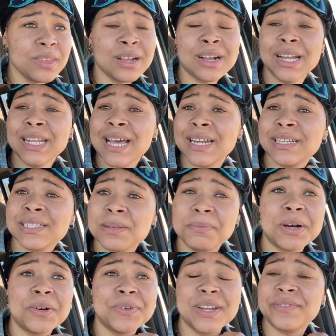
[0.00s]
Carlotta and
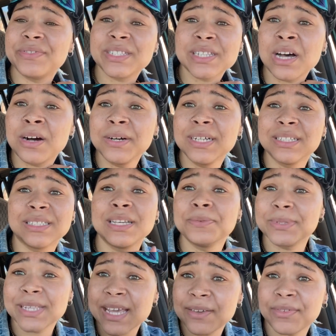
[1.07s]
Simone never saw her because they
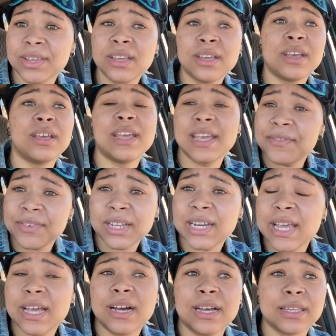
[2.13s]
was heavy in
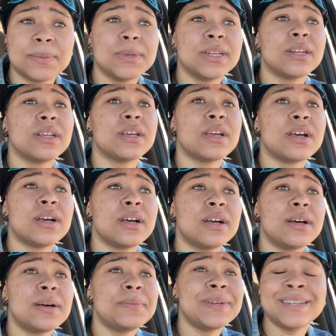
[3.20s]
their argument.
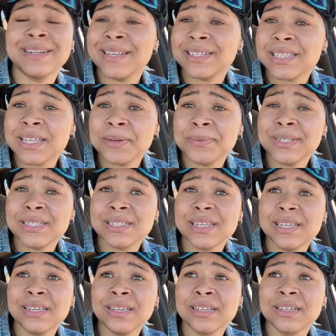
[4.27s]
Then next thing we
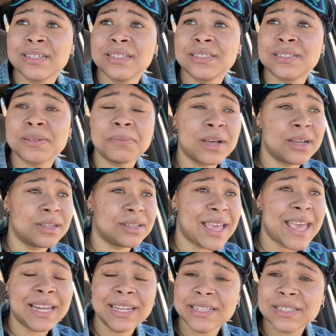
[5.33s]
see,
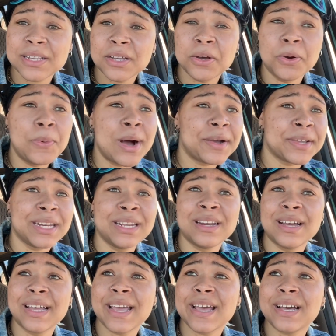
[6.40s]
Alex walking in
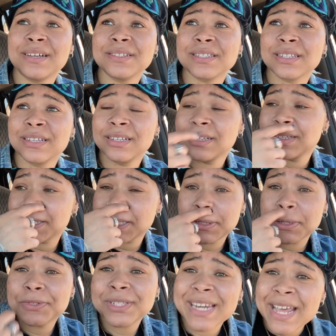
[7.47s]
her house, you
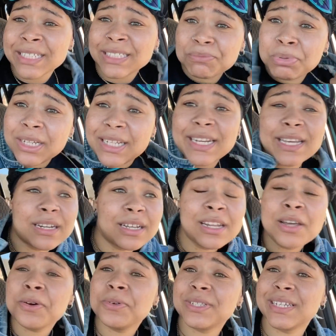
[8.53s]
know, snatching, pulling at her
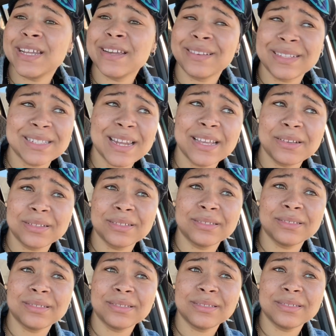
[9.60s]
clothes, and Derek is like,
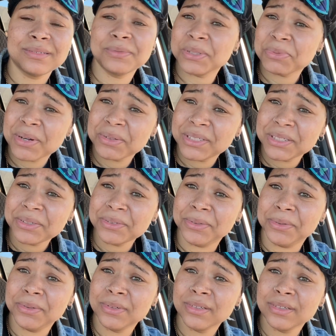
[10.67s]
what's wrong with
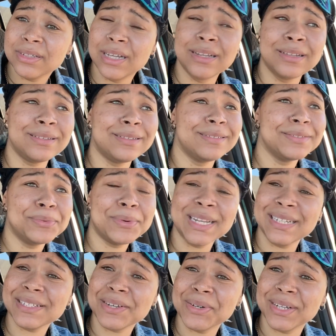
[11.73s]
you?
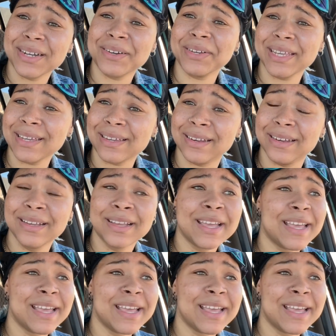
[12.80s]
What is going on here?